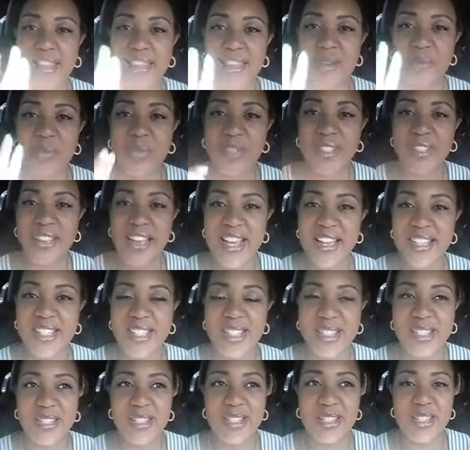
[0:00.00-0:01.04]
it was
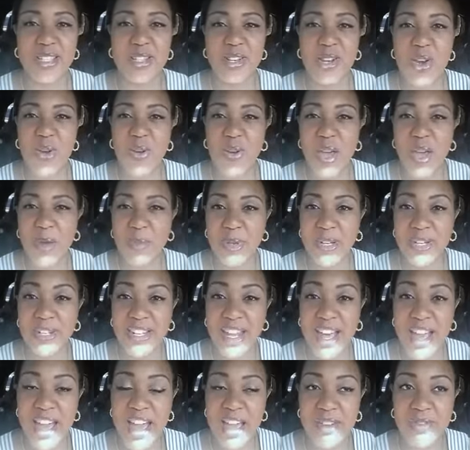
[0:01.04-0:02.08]
nice, coming
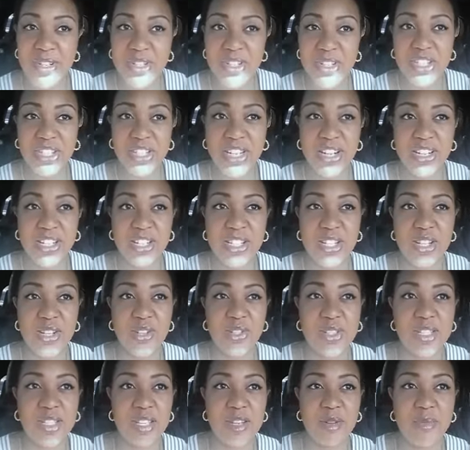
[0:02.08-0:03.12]
live and sharing a
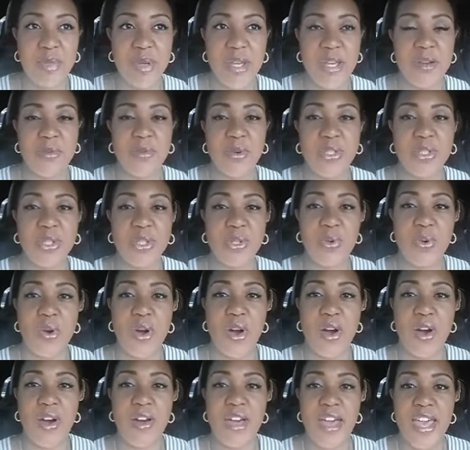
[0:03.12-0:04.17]
little tidbit with you
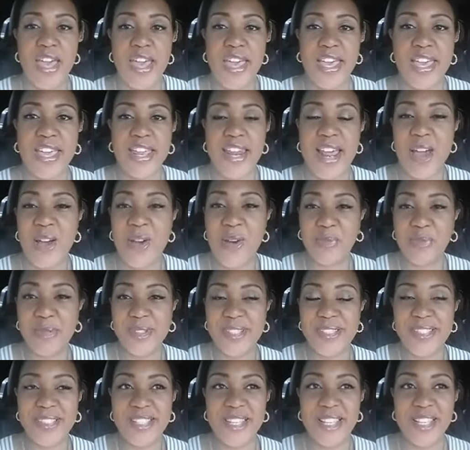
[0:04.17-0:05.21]
all. And I hope
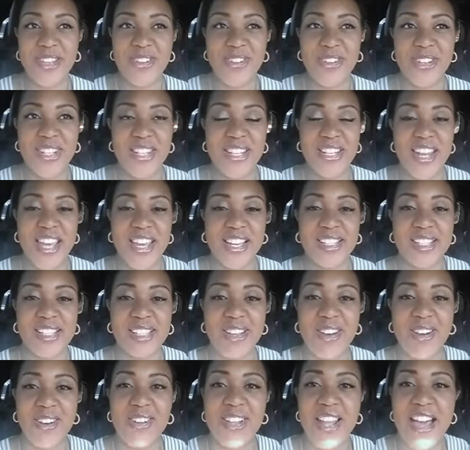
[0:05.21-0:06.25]
to see you in the next
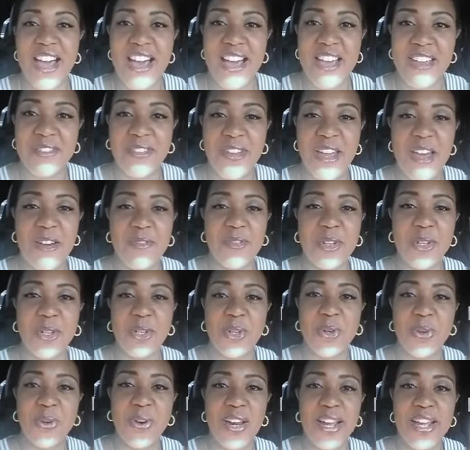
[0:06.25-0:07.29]
Go Live. Have a
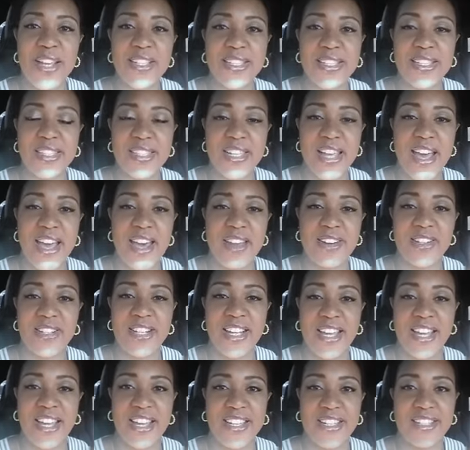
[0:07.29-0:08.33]
great
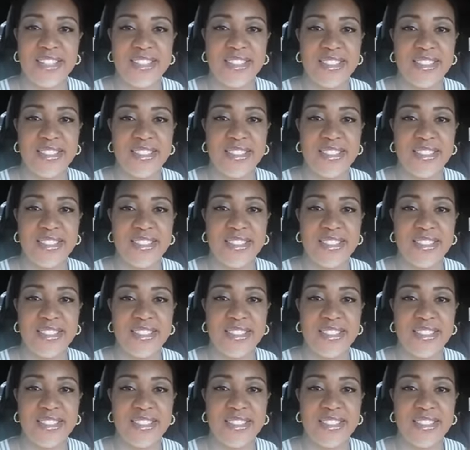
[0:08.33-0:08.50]
Saturday.